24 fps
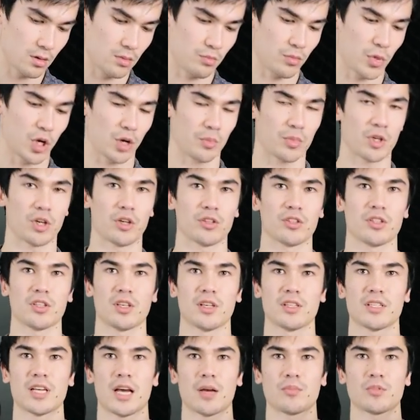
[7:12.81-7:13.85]
Pop it onto the
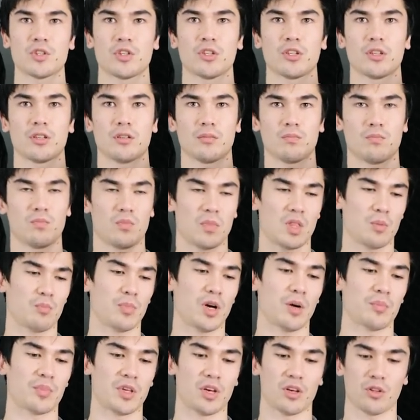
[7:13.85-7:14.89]
adapter,
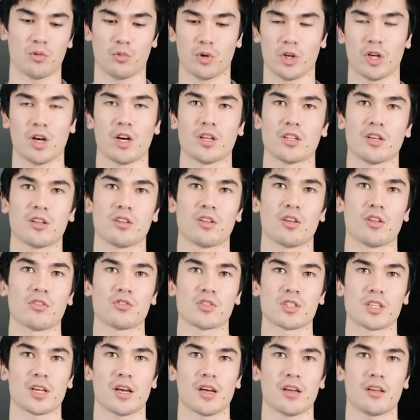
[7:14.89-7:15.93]
pop the other one on the other
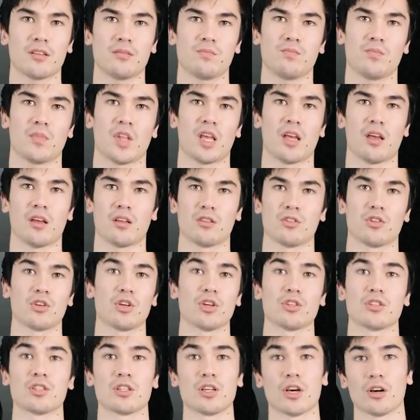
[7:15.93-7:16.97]
side, and you're
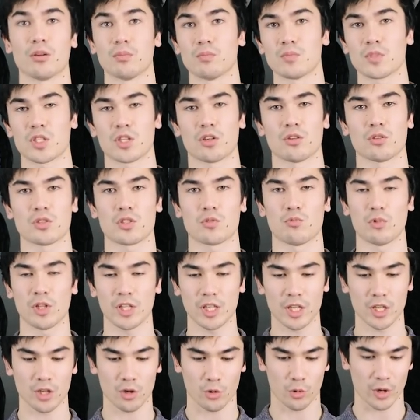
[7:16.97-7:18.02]
good to go. So it's
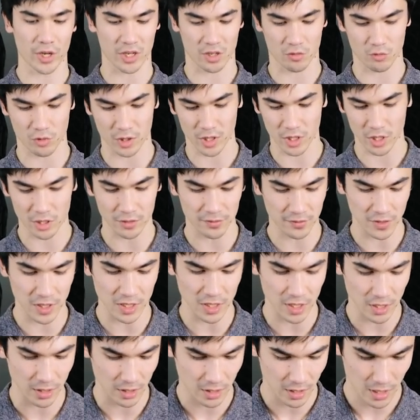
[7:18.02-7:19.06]
really quick, really
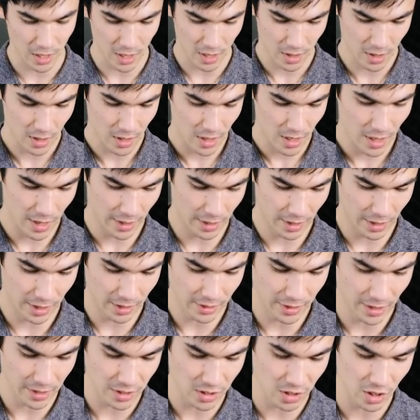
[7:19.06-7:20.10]
convenient, and
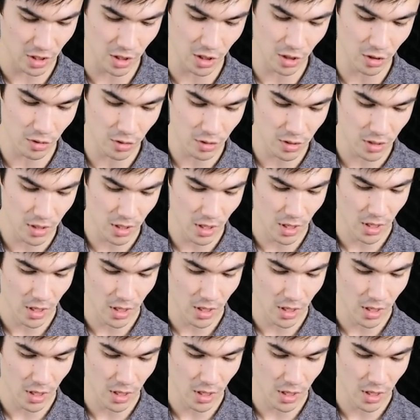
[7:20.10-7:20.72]
nice to use.